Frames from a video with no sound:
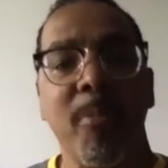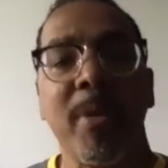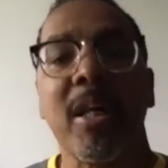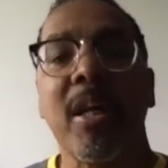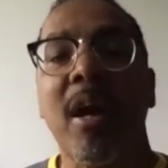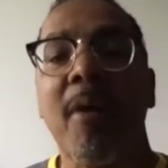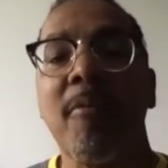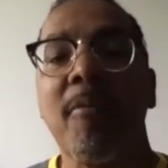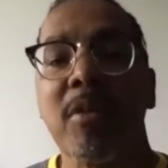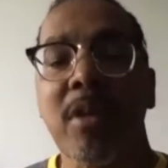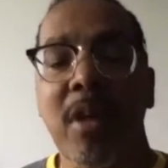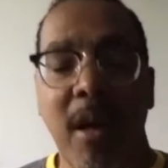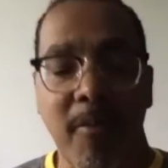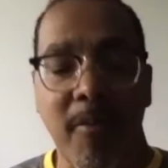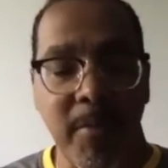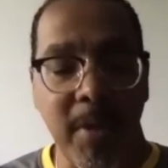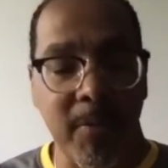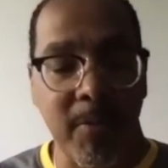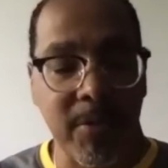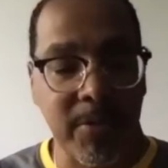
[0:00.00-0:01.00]

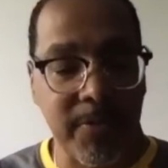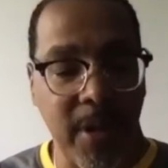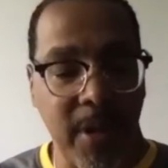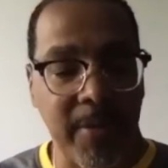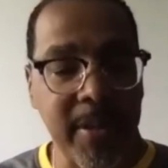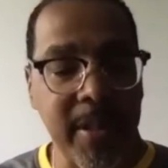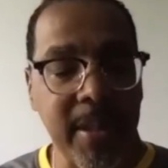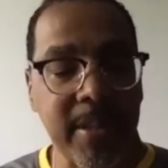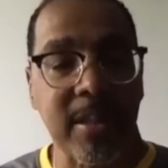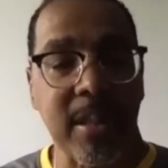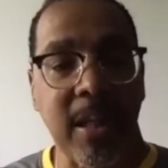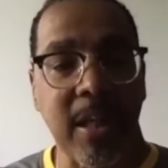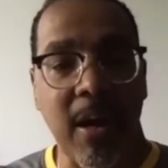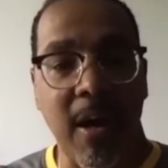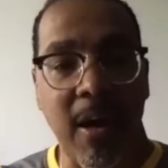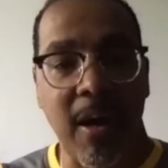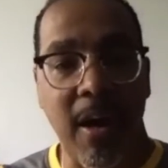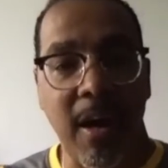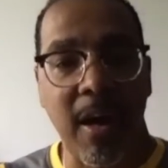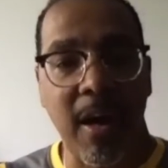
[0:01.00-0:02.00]
government was very into
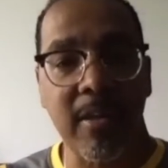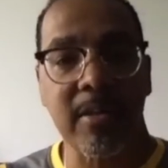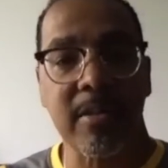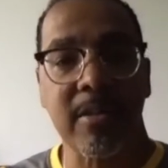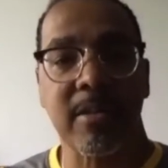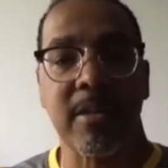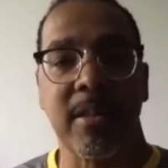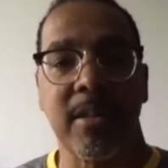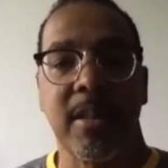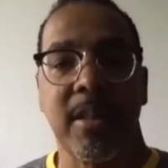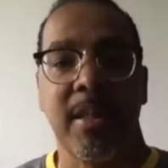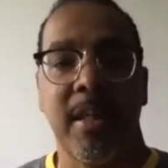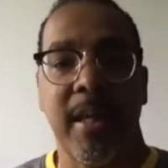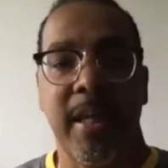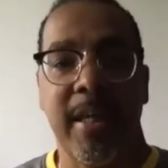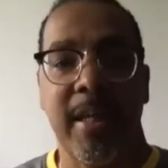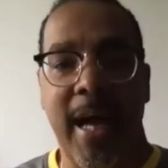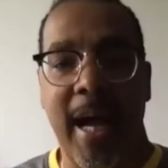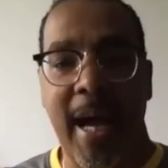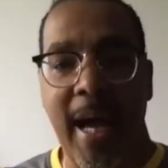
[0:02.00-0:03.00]
gods
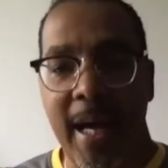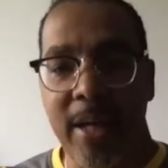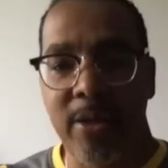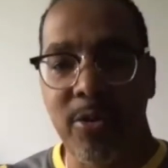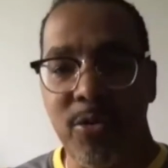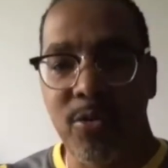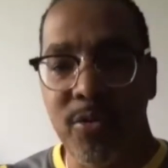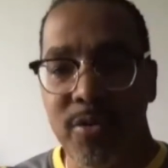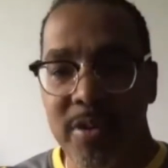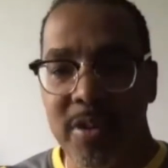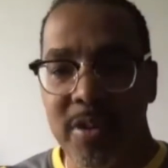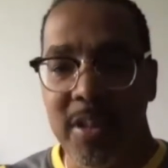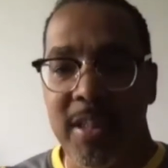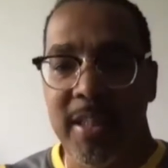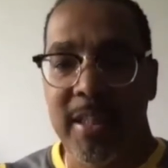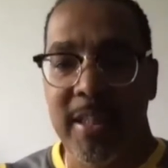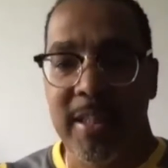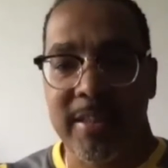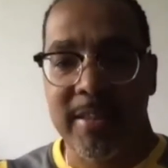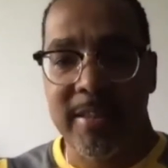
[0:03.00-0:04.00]
and idols
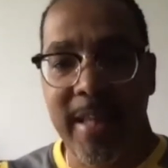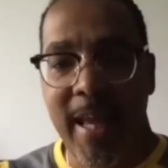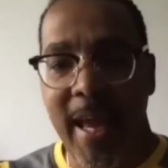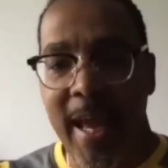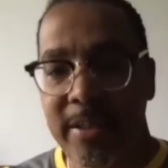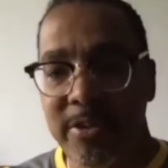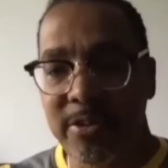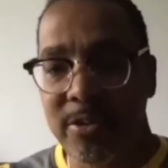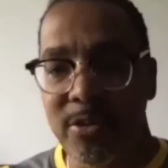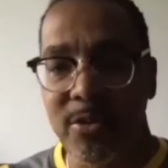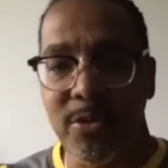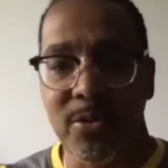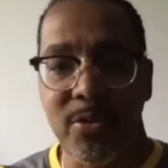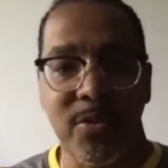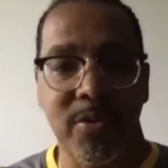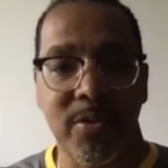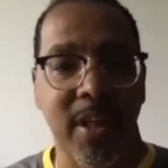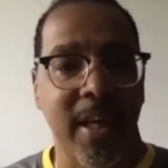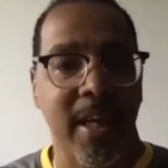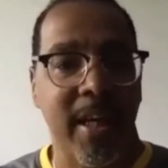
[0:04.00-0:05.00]
and
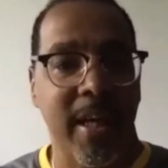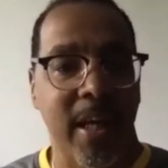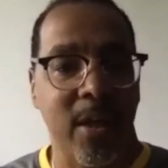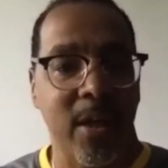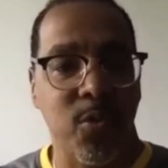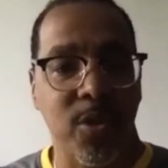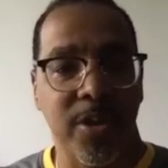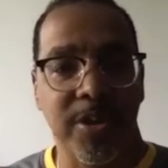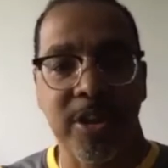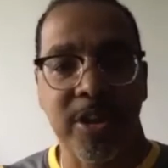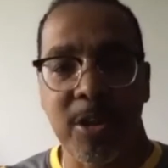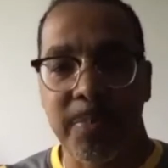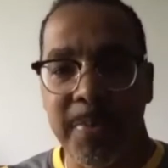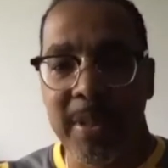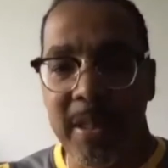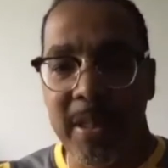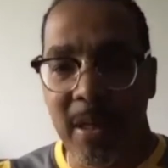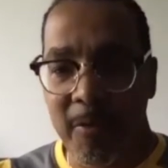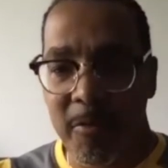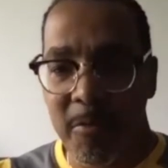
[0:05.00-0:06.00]
statues and
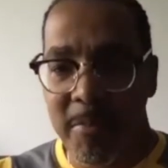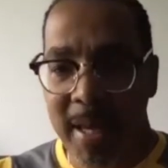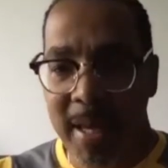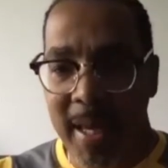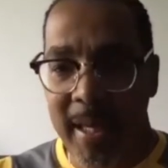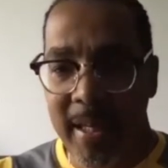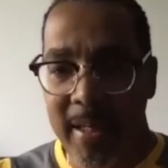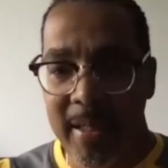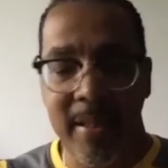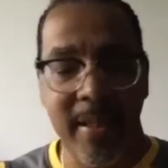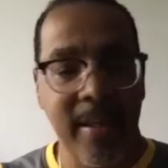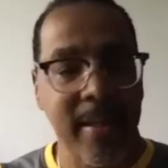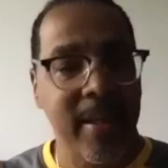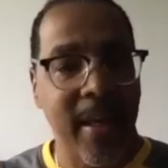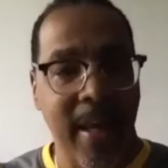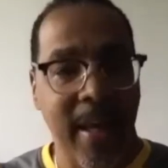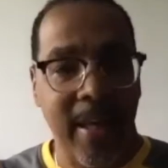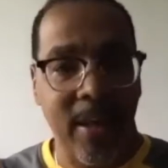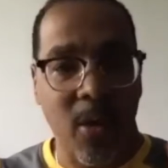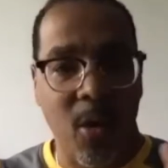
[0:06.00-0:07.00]
worshiping of men
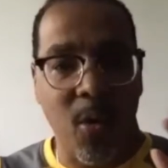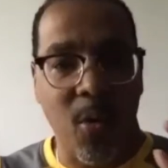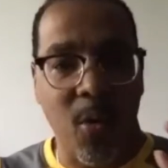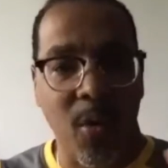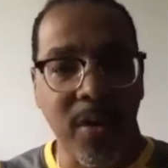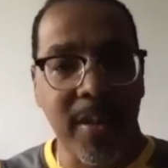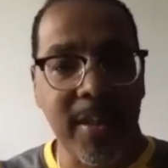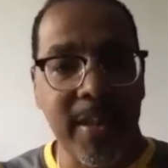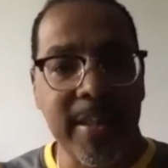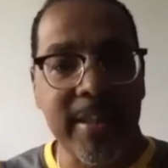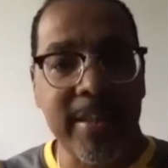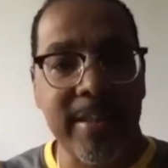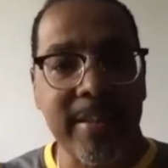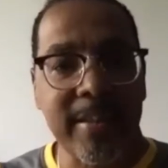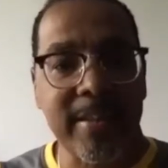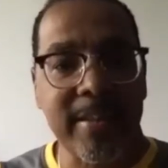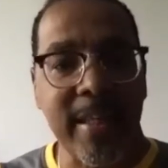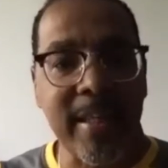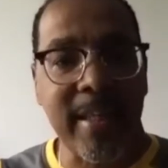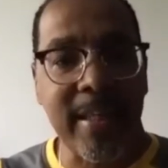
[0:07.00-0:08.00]
and all of these
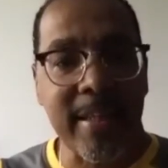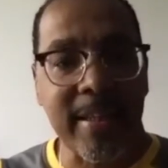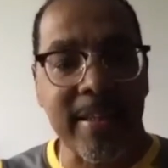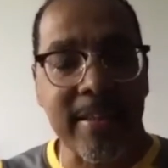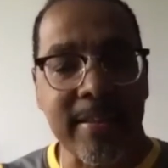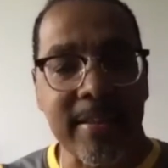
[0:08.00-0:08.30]
things